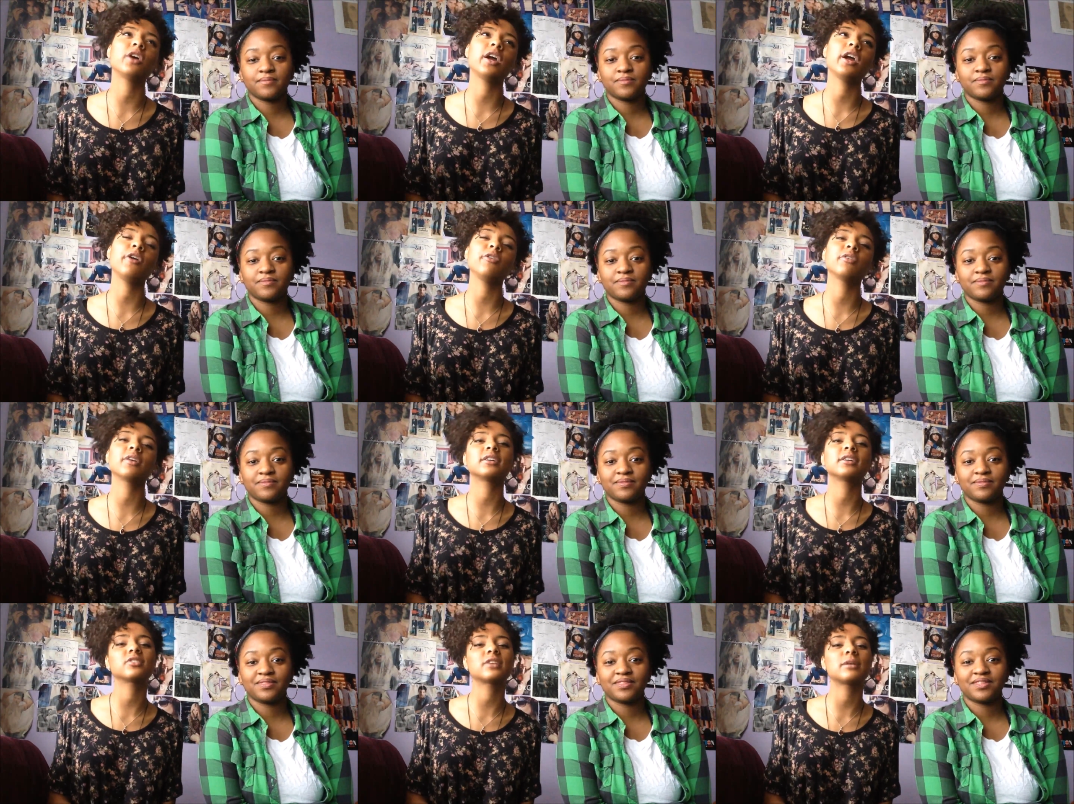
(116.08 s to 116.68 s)
Speaker 1: your hair,
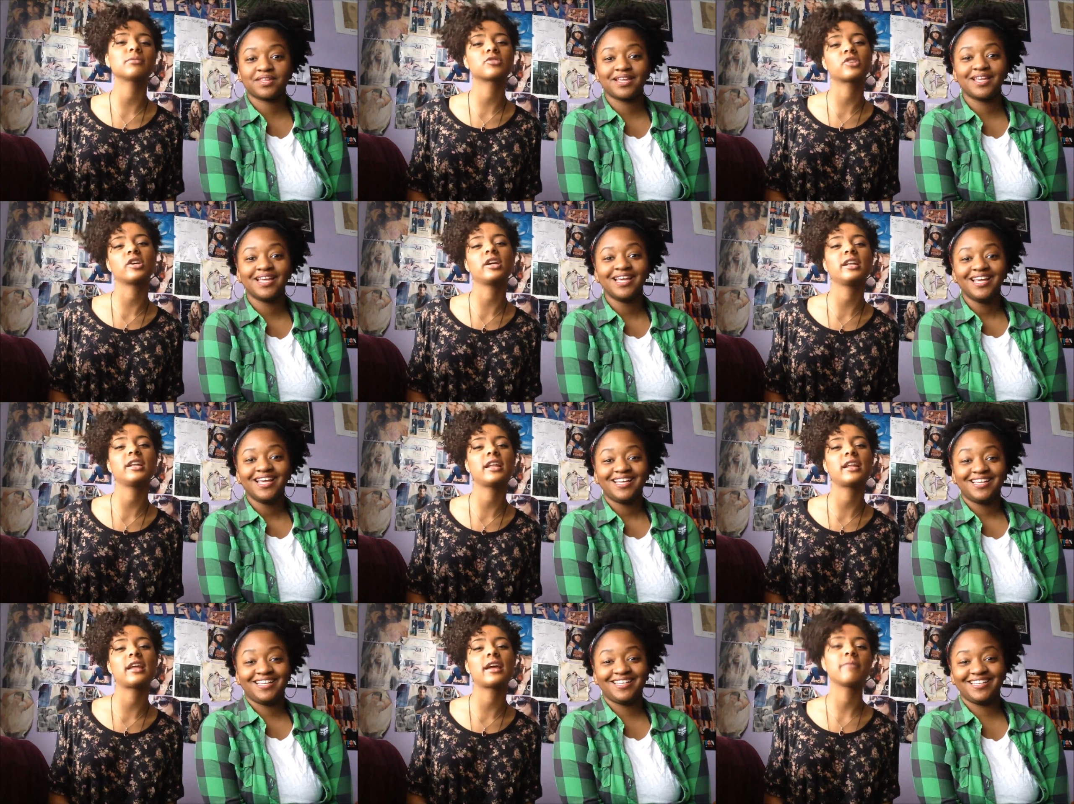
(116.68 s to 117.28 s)
you gotta stop
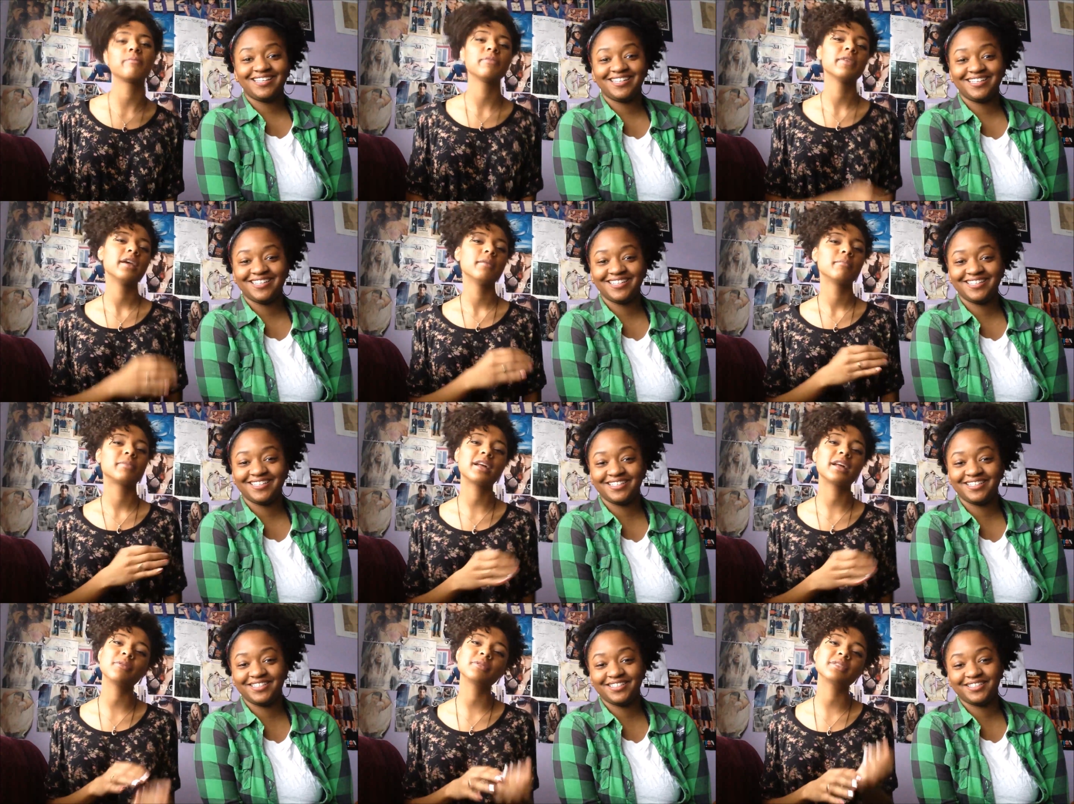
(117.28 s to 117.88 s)
straightening it.
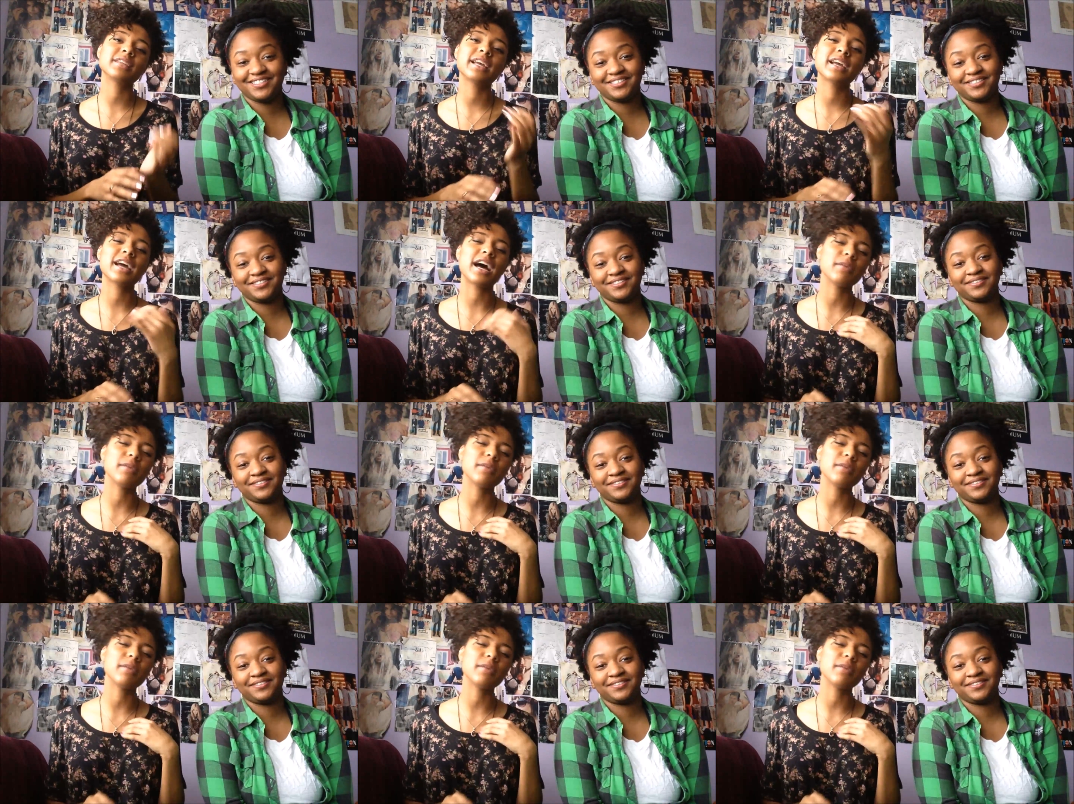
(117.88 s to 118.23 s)
But I was like,